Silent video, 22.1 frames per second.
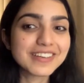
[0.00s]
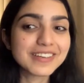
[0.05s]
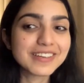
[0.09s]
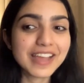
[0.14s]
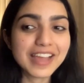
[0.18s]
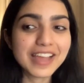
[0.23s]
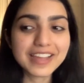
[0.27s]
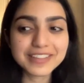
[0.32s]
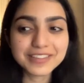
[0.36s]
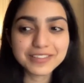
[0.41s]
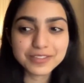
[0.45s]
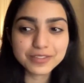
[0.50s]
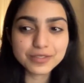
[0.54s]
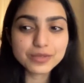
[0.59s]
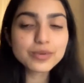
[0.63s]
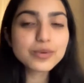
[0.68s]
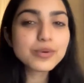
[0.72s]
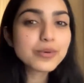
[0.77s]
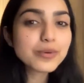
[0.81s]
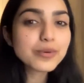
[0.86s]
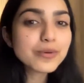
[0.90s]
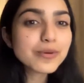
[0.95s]
And
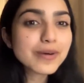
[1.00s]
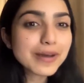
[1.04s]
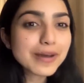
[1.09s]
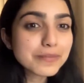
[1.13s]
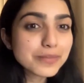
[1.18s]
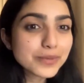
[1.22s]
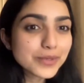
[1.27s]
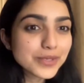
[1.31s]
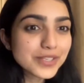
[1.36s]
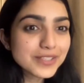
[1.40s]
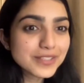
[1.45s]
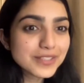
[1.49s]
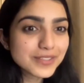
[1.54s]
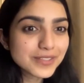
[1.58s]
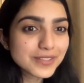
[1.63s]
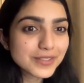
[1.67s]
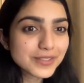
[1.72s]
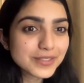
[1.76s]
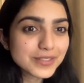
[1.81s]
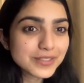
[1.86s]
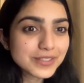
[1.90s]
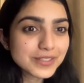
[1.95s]
so I'm pretty
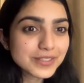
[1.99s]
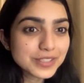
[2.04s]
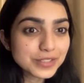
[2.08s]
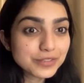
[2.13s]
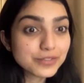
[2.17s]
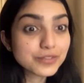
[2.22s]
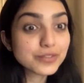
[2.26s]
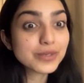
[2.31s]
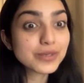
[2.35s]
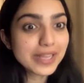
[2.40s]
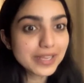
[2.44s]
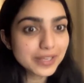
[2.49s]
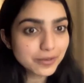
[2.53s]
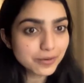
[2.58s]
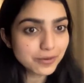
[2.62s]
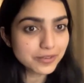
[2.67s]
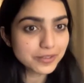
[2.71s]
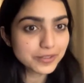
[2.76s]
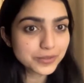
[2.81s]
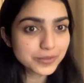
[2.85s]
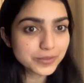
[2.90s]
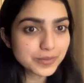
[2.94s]
certain if you like
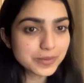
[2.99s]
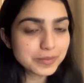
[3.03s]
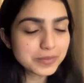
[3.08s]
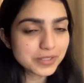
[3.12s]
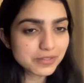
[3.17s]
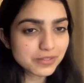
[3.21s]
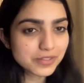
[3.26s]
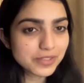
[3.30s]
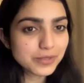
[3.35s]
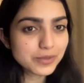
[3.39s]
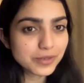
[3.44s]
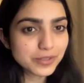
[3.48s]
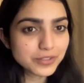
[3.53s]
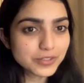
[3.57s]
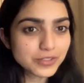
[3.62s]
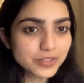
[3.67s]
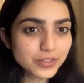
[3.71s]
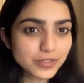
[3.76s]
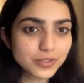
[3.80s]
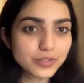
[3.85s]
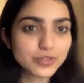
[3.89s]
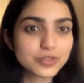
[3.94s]
On Earth We're Briefly
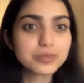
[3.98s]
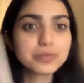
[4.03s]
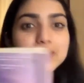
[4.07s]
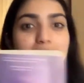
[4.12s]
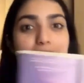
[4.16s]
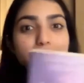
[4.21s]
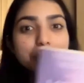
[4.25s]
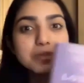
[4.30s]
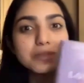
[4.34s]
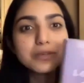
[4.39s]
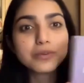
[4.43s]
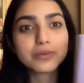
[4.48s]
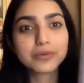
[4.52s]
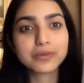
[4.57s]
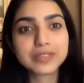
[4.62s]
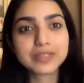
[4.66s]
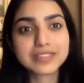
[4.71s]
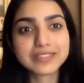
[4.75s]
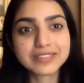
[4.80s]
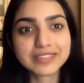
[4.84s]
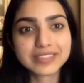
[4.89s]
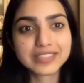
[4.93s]
Gorgeous, you should pick up The
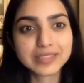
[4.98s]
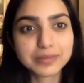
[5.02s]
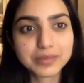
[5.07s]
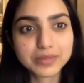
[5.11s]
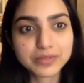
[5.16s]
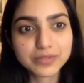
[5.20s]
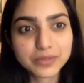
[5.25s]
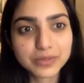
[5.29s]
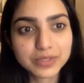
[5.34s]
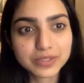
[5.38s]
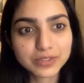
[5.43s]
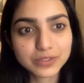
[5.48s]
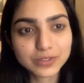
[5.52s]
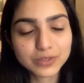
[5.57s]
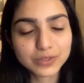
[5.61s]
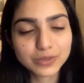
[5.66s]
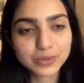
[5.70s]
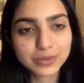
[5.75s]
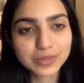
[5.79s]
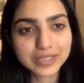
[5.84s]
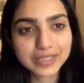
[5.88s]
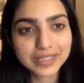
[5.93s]
Lonely City before it's
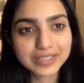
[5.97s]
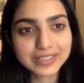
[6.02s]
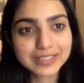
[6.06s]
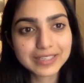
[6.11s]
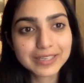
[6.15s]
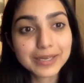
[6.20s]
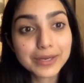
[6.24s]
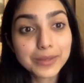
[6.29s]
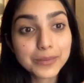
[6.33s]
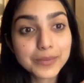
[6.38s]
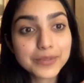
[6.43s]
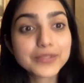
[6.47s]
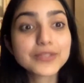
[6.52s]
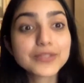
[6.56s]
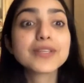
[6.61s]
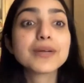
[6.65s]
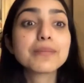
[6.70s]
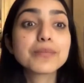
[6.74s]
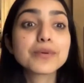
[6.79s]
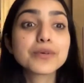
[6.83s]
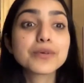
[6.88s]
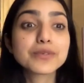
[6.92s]
too late, which is
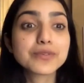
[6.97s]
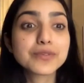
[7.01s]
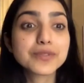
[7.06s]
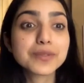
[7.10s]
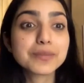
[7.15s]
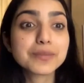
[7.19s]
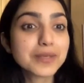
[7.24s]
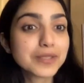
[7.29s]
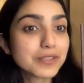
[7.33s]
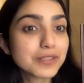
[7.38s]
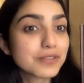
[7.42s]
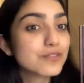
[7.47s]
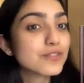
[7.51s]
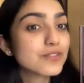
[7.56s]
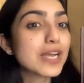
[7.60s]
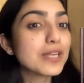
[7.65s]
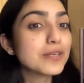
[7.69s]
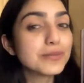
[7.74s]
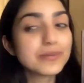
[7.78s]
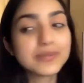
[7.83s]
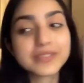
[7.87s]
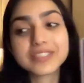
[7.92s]
our book for the month of
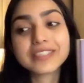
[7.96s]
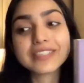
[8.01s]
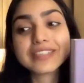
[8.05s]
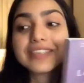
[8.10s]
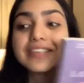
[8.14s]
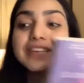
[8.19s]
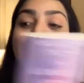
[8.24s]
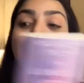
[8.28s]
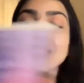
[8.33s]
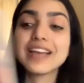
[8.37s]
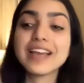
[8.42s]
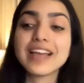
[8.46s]
January.